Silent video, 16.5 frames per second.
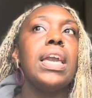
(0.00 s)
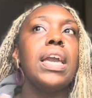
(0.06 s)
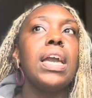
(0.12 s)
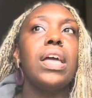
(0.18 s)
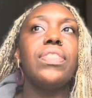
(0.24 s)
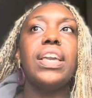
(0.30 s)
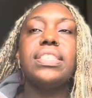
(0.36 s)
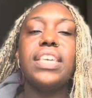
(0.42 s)

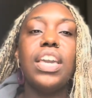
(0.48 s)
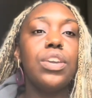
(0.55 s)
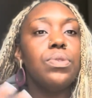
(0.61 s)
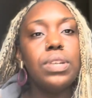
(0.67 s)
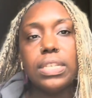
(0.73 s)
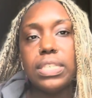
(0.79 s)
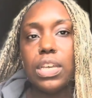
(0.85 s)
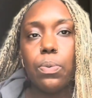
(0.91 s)
They say
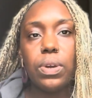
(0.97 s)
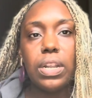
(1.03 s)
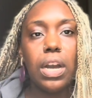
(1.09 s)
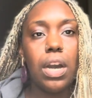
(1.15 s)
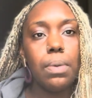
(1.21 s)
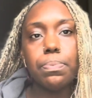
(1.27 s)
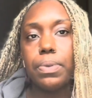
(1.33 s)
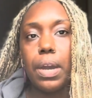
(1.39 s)
you need someone
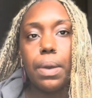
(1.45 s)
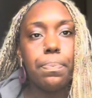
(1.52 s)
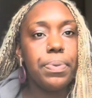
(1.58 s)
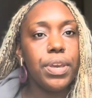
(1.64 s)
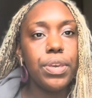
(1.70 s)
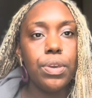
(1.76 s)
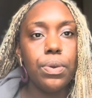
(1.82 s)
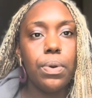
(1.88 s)
to come
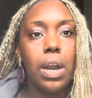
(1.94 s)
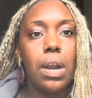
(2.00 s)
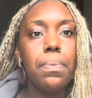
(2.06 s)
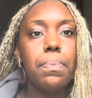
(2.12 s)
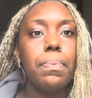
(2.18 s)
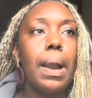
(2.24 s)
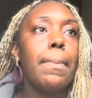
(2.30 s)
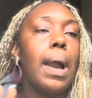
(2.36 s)
pick you
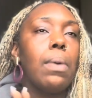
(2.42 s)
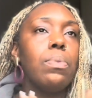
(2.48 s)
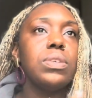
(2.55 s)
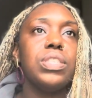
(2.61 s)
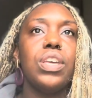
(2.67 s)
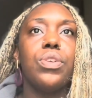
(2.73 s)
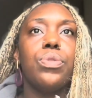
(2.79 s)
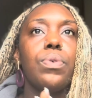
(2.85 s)
up. My mom
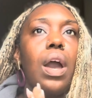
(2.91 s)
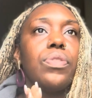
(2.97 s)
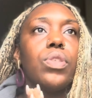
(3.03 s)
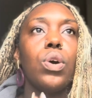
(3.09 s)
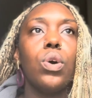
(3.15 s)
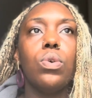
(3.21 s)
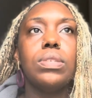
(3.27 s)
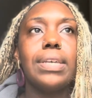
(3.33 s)
was there throughout
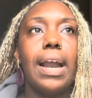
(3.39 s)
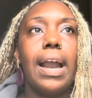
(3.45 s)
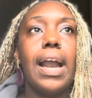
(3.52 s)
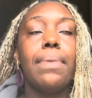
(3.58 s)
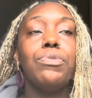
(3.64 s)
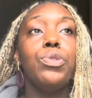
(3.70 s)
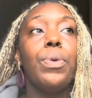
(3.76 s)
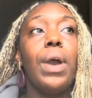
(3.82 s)
the whole
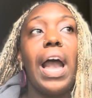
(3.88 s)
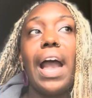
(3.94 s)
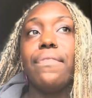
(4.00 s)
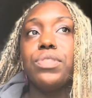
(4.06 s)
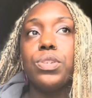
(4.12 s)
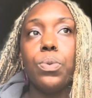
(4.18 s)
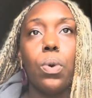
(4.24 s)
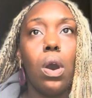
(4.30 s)
time. You
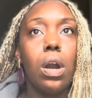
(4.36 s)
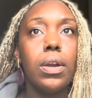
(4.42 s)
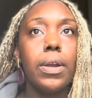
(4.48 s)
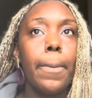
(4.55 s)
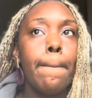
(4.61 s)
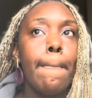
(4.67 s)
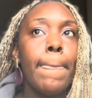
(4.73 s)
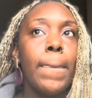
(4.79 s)
have to
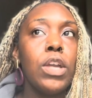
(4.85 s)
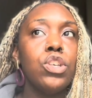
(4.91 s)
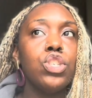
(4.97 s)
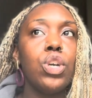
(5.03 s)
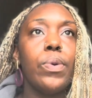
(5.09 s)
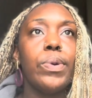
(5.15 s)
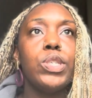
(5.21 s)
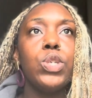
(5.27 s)
walk.
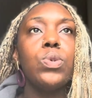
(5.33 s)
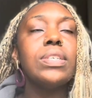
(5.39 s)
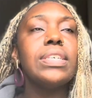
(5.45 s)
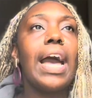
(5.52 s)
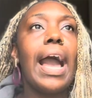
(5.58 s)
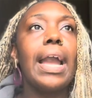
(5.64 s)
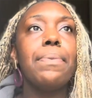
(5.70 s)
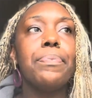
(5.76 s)
So as soon as
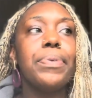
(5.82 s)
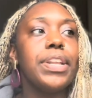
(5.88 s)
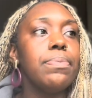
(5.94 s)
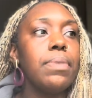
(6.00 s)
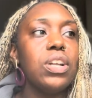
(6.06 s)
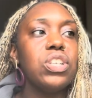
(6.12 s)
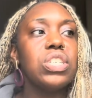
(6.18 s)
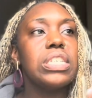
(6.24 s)
I pretty
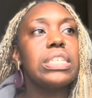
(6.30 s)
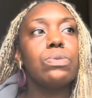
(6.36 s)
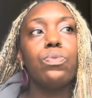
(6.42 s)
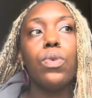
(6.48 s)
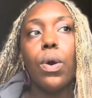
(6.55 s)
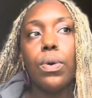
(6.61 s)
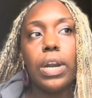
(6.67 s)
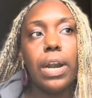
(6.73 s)
much
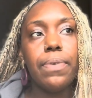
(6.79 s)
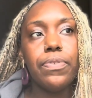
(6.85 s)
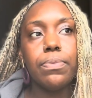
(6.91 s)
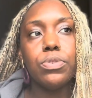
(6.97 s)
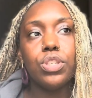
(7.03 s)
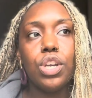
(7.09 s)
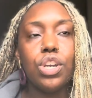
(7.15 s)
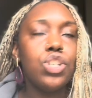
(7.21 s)
woke up
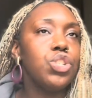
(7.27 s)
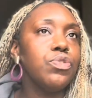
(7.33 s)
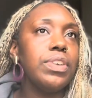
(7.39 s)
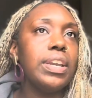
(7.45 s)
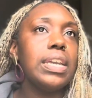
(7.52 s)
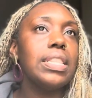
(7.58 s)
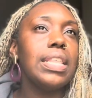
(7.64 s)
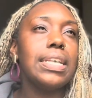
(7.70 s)
from
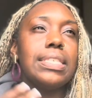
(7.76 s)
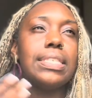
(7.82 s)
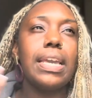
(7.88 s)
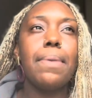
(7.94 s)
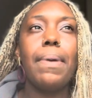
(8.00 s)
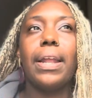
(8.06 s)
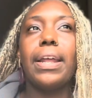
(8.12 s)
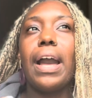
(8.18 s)
surgery, let's
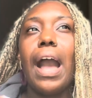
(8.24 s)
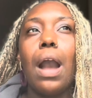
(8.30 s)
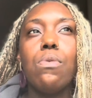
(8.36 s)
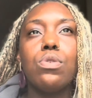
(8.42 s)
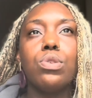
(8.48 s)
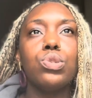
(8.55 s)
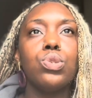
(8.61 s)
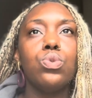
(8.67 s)
say about an
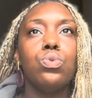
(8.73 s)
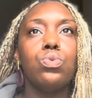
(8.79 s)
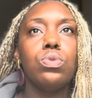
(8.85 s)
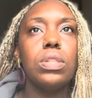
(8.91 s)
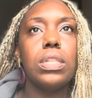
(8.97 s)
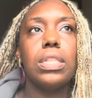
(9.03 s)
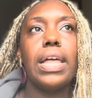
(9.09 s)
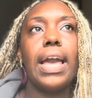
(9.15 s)
hour or
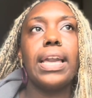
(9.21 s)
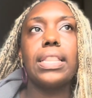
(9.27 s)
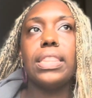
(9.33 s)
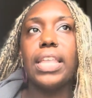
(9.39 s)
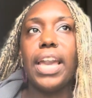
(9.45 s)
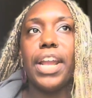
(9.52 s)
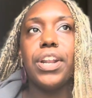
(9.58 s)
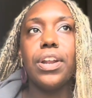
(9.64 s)
two
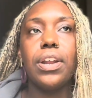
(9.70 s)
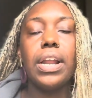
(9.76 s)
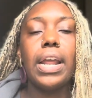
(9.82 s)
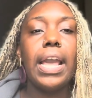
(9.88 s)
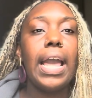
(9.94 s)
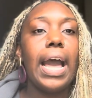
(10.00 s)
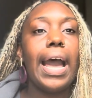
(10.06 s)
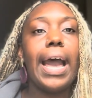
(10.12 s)
later,
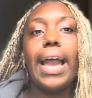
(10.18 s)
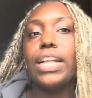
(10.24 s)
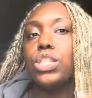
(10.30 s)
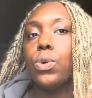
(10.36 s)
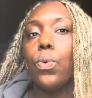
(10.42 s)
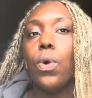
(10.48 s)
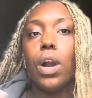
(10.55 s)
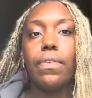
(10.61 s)
I had
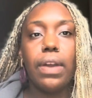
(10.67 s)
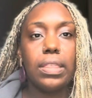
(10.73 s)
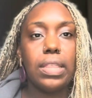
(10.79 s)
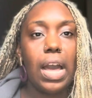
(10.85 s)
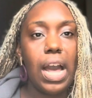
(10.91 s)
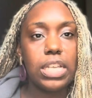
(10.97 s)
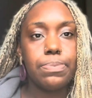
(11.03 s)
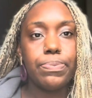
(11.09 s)
to walk around
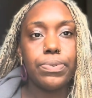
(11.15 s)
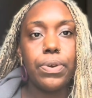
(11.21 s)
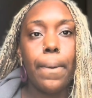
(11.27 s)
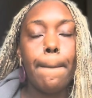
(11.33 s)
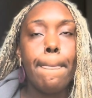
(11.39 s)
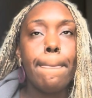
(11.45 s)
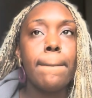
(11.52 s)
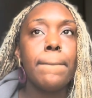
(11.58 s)
the hospital.